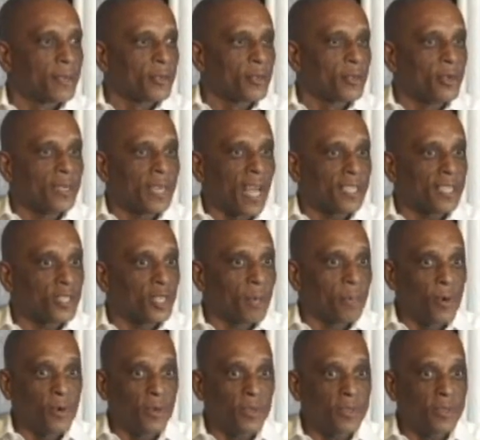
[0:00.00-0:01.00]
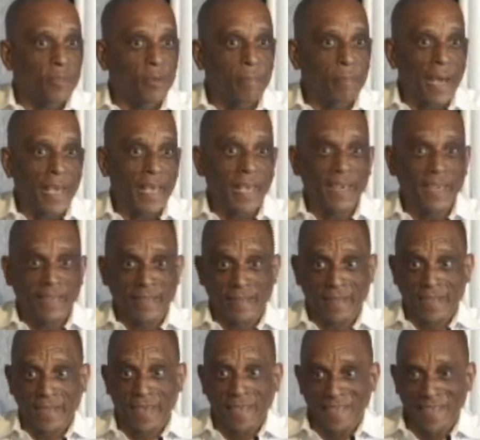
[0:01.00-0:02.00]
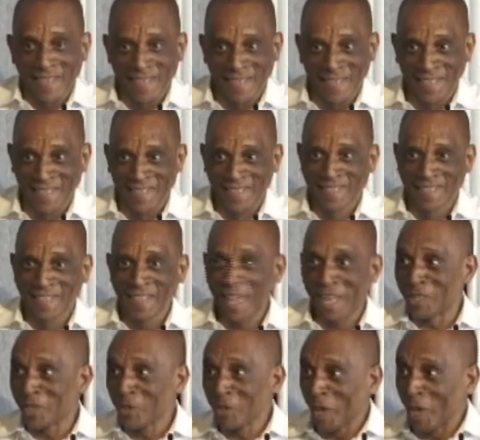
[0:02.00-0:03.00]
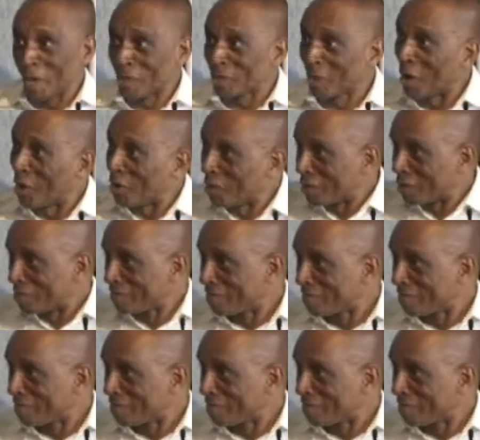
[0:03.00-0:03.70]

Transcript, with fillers: you're not supposed to buy anything at two years old.